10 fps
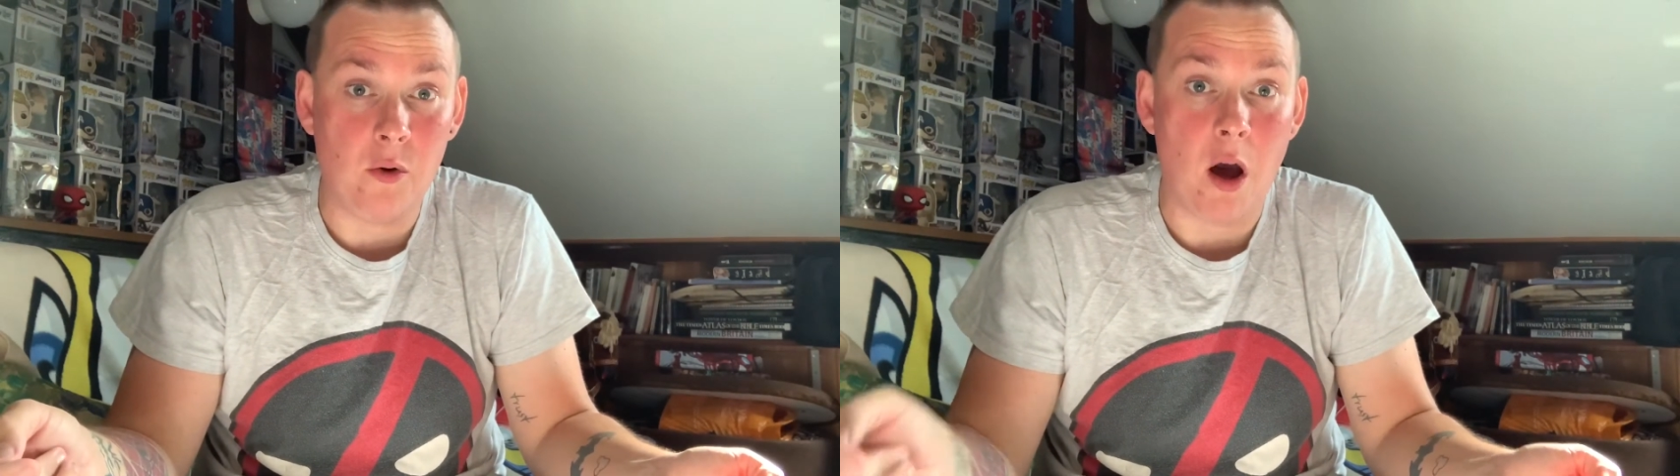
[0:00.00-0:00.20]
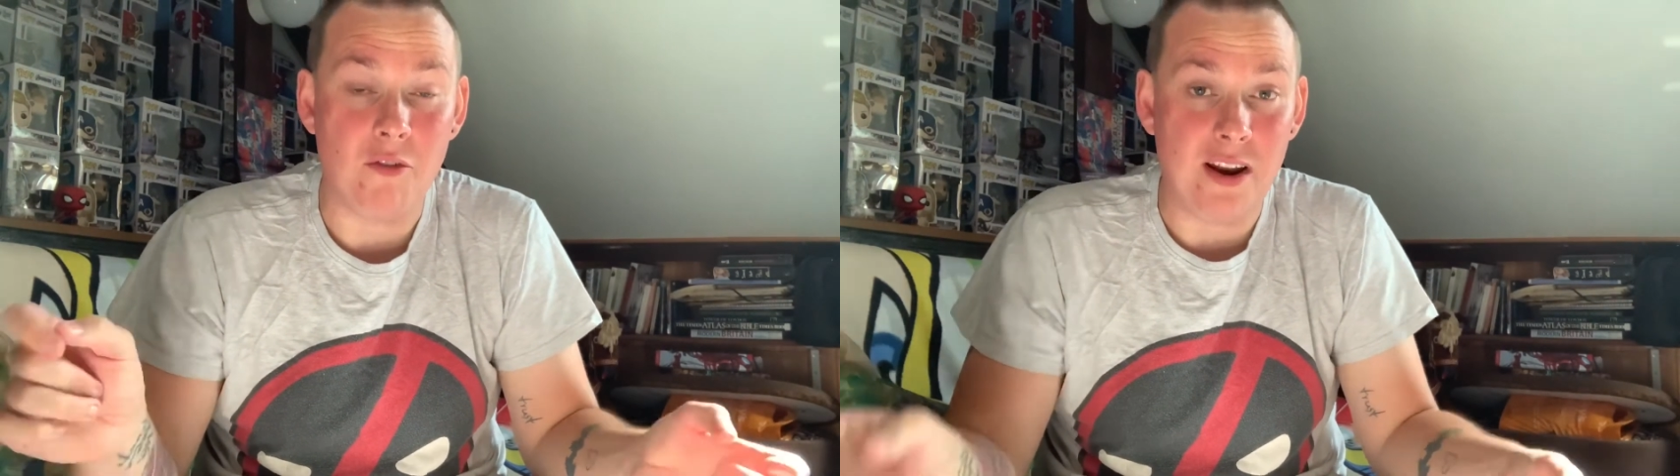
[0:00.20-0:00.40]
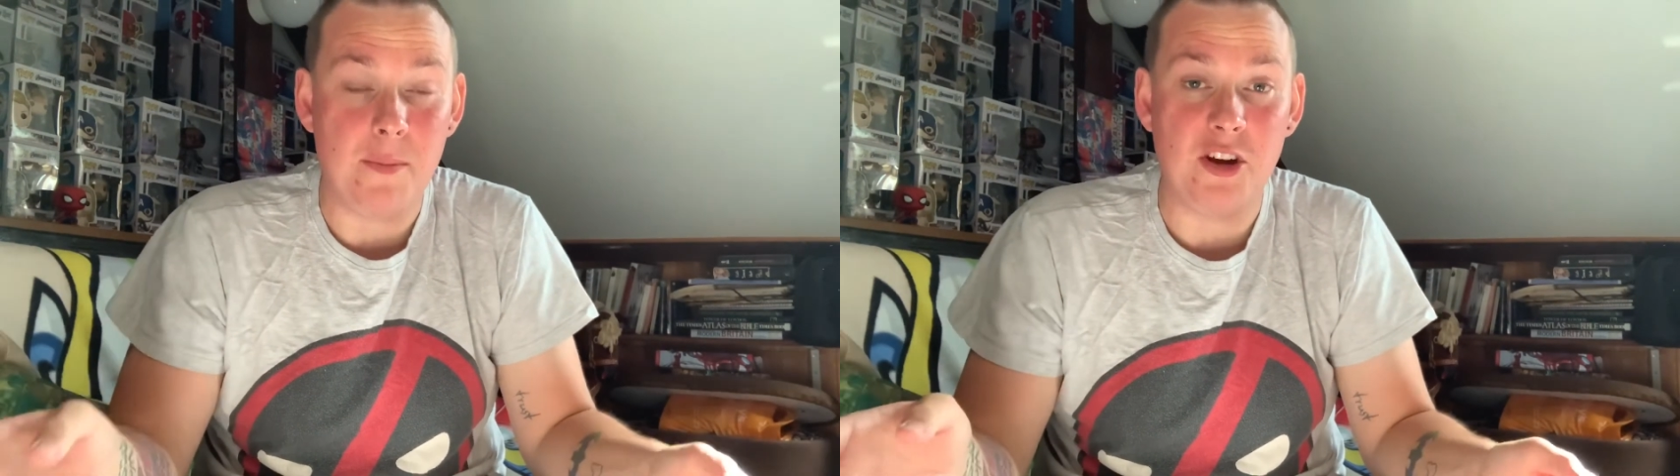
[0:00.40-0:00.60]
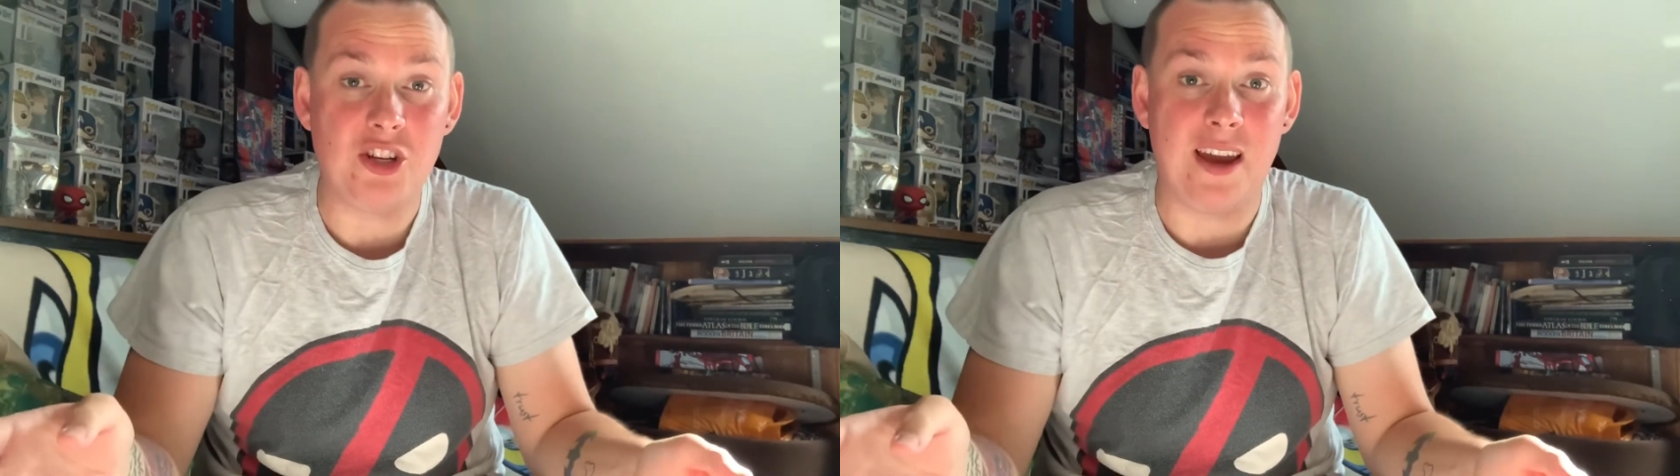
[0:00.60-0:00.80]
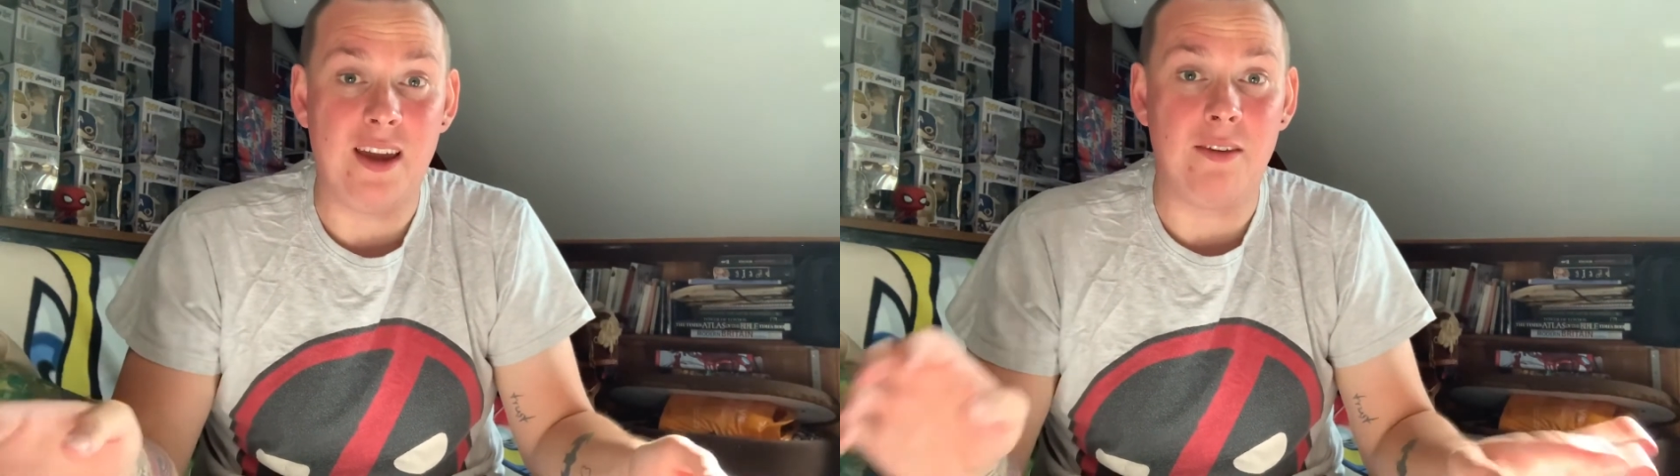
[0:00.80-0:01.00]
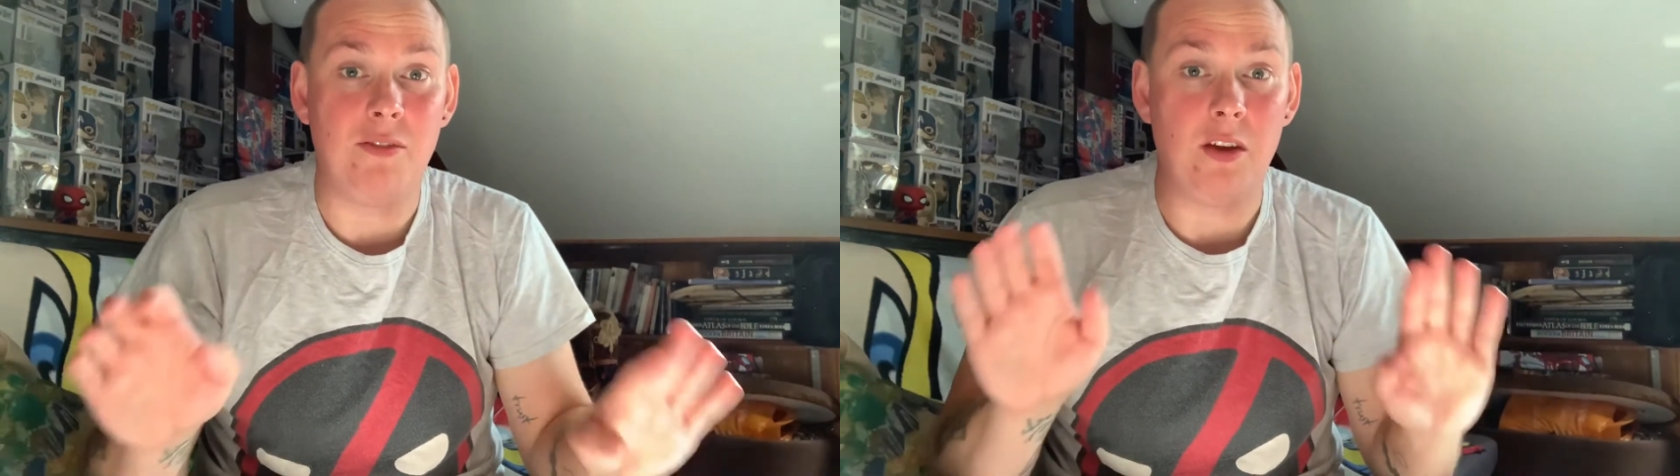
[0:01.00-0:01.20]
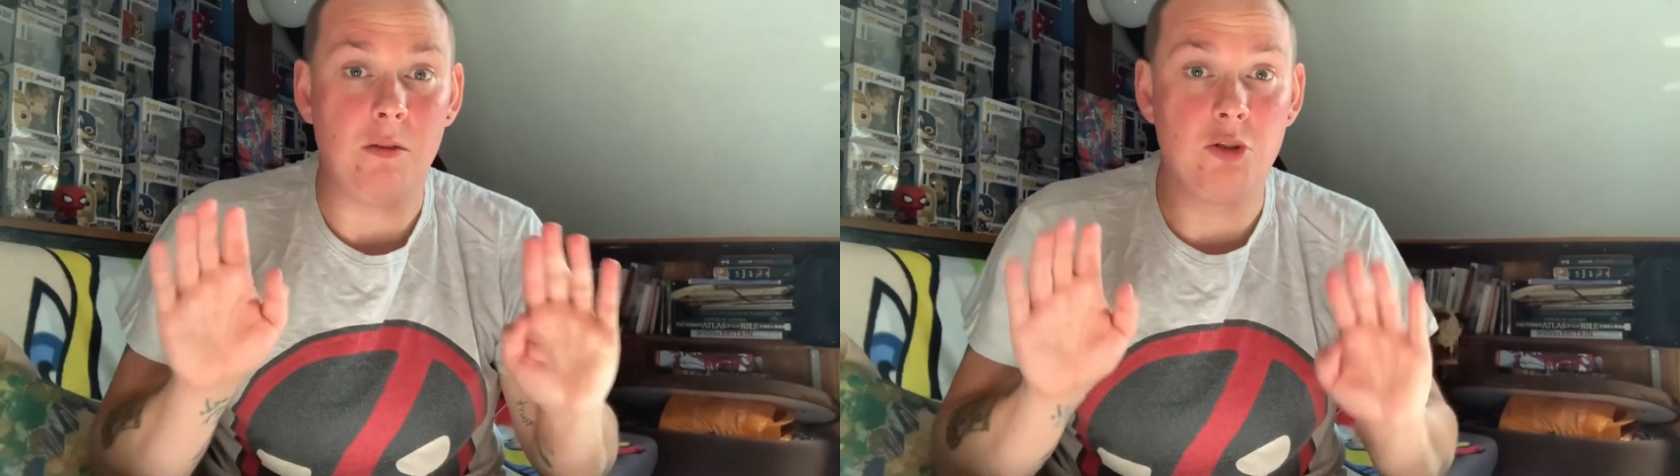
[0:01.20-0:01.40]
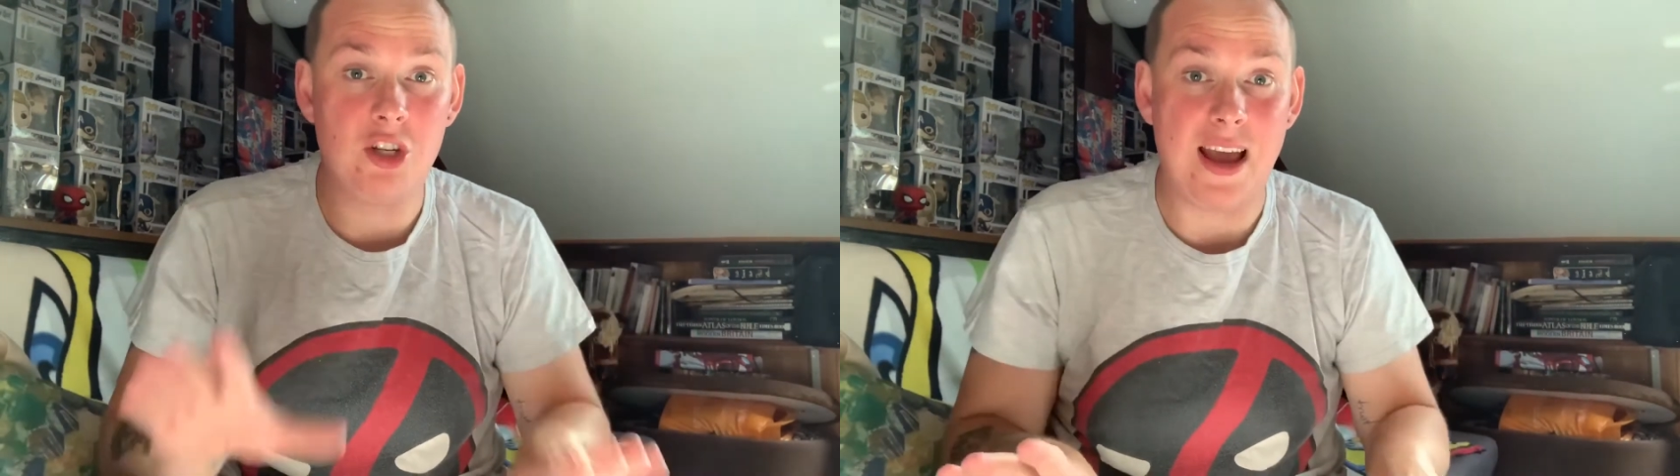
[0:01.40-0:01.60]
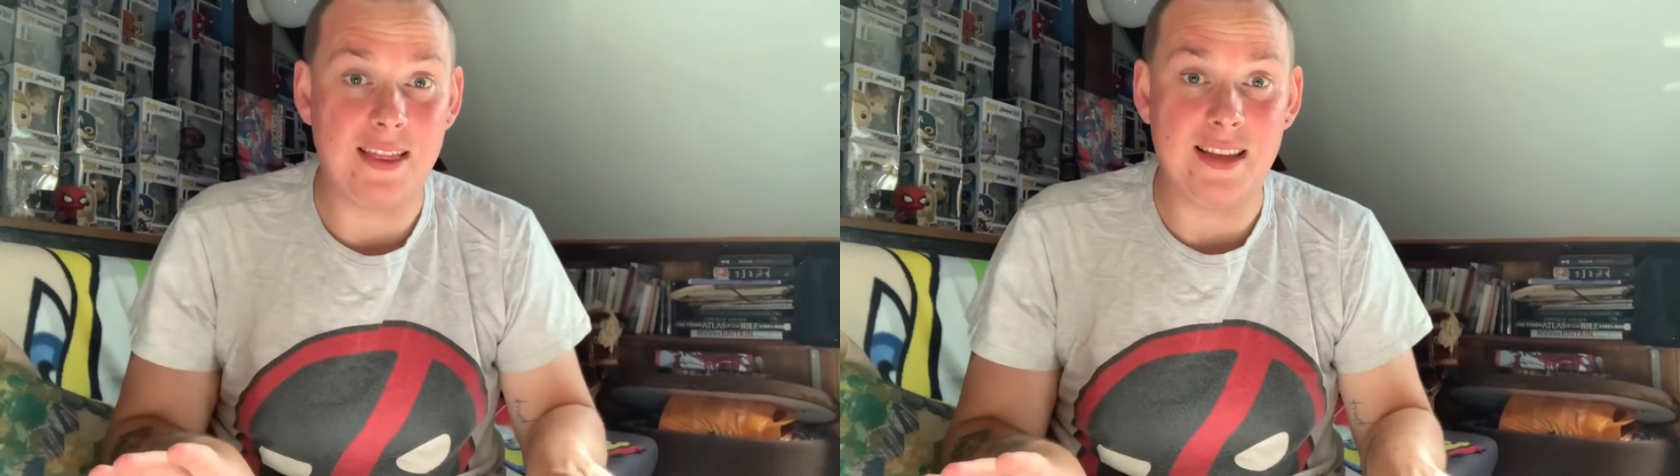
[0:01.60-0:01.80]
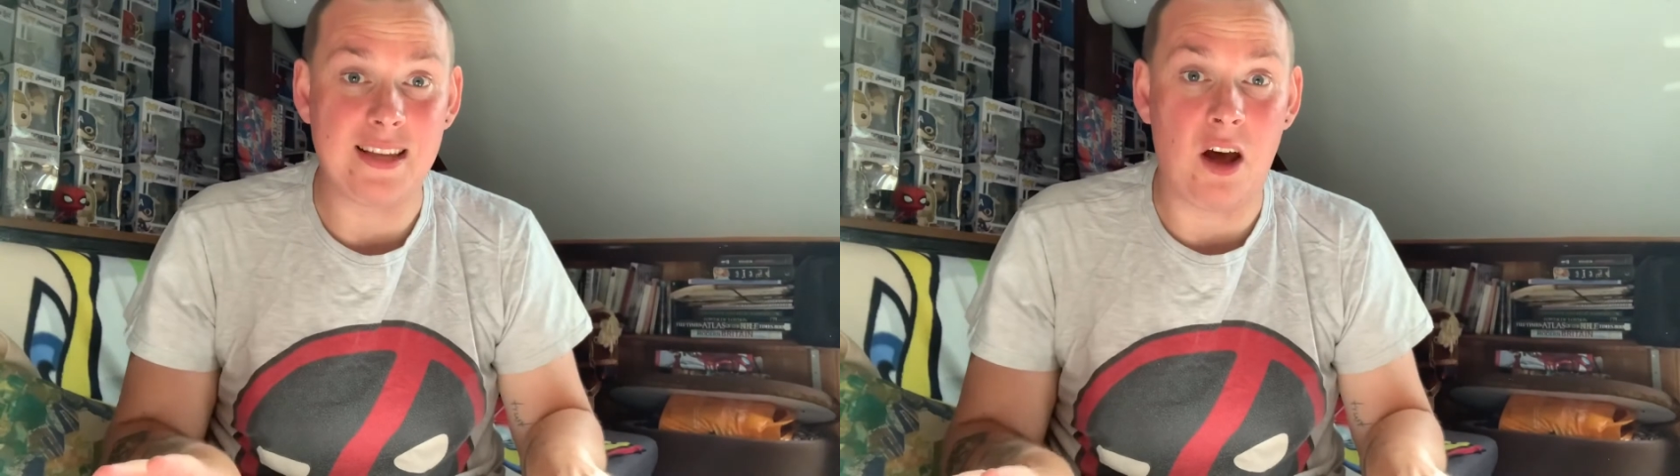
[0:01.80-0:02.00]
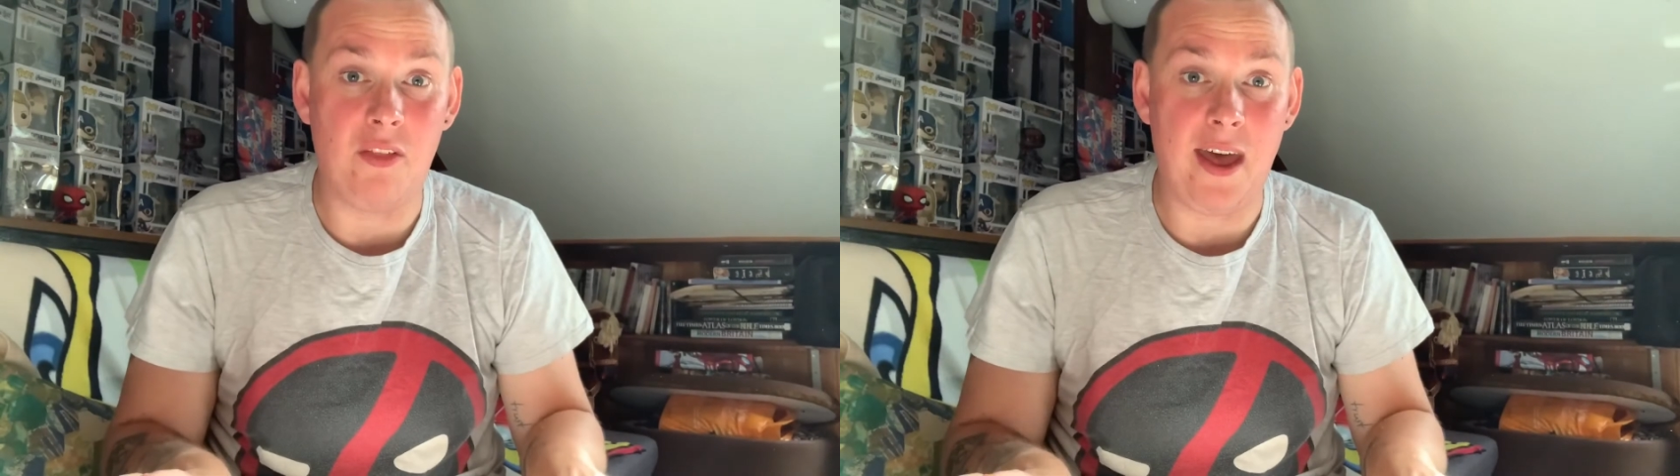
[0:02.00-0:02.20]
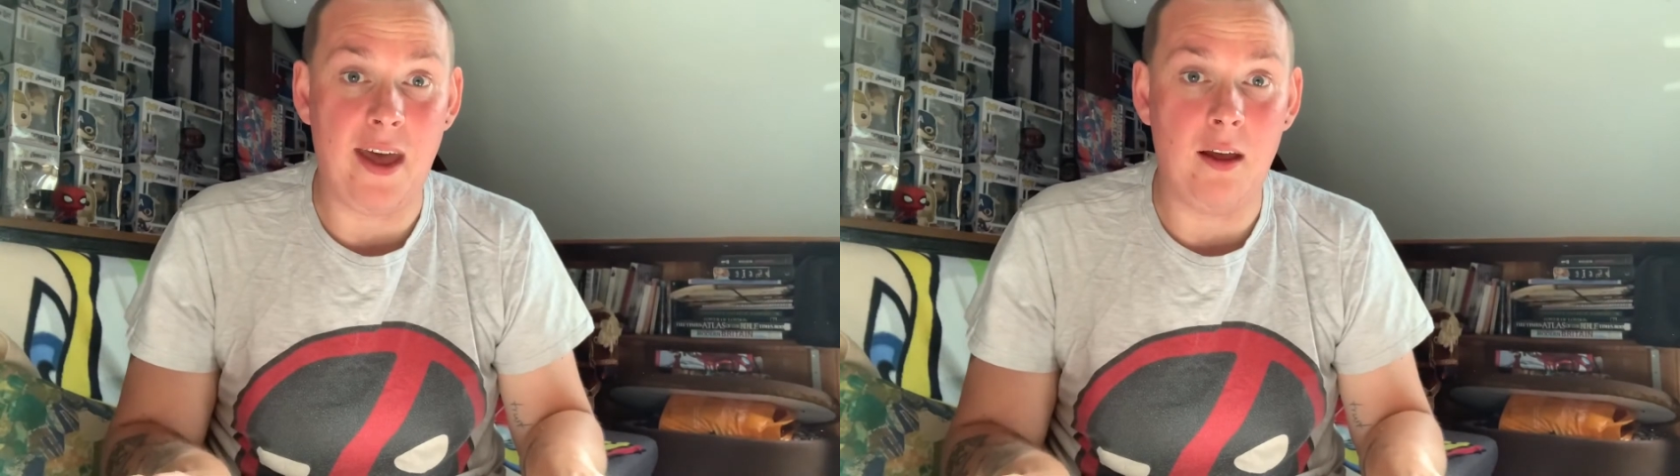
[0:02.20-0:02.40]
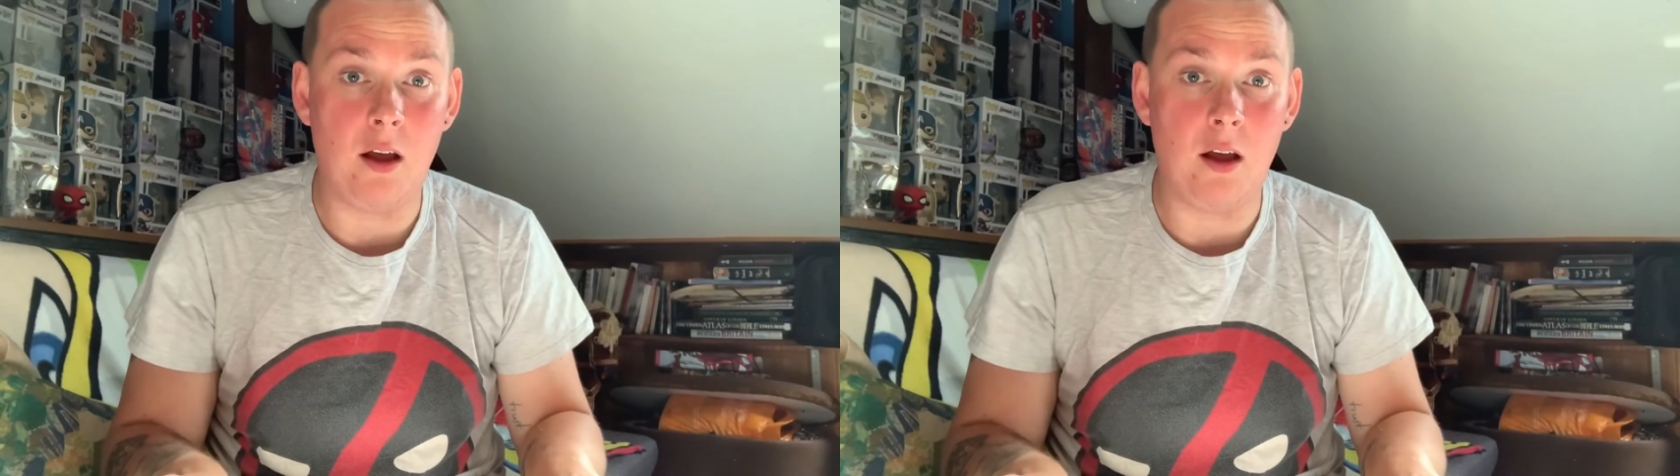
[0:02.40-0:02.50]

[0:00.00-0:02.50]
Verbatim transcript: I'd really appreciate it if you shared this out there.